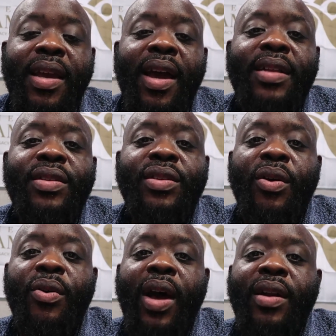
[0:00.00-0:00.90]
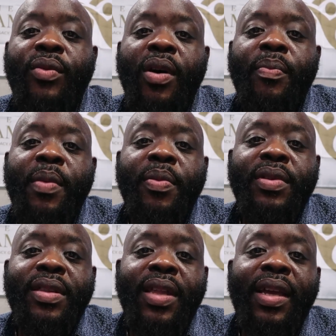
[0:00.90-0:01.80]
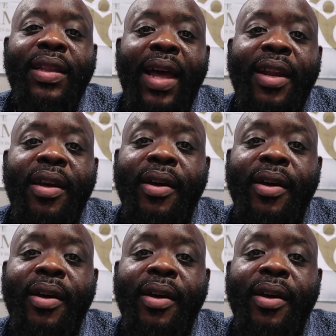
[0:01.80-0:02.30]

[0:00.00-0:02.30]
And so I don't want people to think that